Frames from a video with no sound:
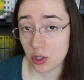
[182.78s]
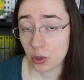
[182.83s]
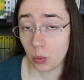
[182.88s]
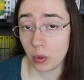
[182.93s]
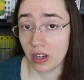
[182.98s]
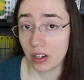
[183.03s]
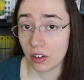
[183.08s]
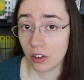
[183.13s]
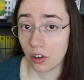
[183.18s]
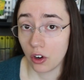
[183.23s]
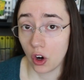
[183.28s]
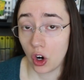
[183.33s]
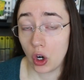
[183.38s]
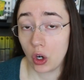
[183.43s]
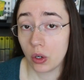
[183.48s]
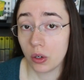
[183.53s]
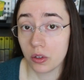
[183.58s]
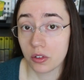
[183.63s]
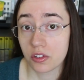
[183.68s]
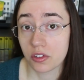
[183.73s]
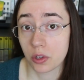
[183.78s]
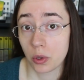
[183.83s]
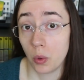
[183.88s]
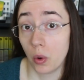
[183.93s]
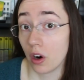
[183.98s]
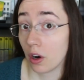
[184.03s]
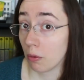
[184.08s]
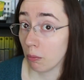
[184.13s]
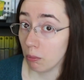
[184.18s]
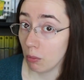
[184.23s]
twin girls who
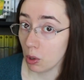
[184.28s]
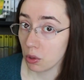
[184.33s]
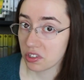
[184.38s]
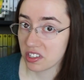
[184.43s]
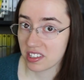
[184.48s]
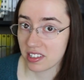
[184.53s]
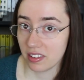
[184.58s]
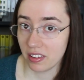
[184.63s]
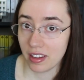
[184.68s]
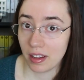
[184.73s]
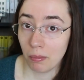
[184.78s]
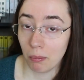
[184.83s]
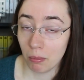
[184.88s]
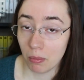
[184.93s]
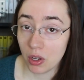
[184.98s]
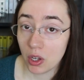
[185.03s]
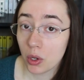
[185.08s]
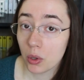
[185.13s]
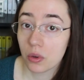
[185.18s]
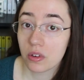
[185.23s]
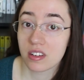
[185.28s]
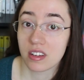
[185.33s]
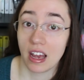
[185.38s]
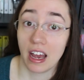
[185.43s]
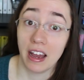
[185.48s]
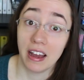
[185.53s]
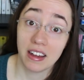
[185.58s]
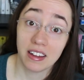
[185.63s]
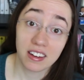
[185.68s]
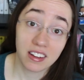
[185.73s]
are mostly mute,
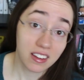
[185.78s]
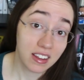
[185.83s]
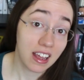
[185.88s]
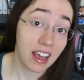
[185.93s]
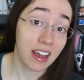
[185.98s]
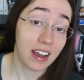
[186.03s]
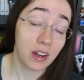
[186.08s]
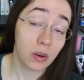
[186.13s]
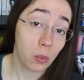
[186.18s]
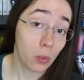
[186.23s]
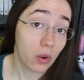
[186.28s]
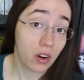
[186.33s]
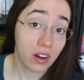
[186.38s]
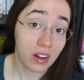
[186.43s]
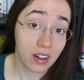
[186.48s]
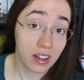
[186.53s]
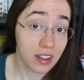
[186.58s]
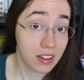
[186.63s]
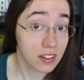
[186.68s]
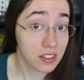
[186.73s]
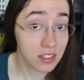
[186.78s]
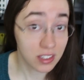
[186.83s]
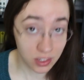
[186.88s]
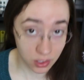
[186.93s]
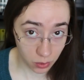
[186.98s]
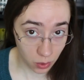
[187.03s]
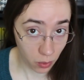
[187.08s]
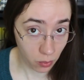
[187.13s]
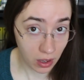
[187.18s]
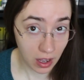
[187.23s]
and the N word is
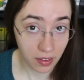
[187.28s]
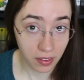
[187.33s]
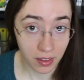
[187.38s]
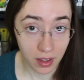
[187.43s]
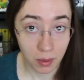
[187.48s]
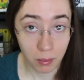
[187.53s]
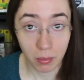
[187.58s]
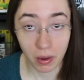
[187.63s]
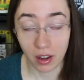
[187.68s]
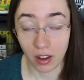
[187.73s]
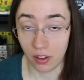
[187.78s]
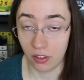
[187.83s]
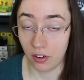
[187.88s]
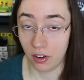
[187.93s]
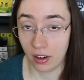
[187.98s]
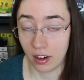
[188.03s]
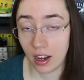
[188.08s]
thrown at them by other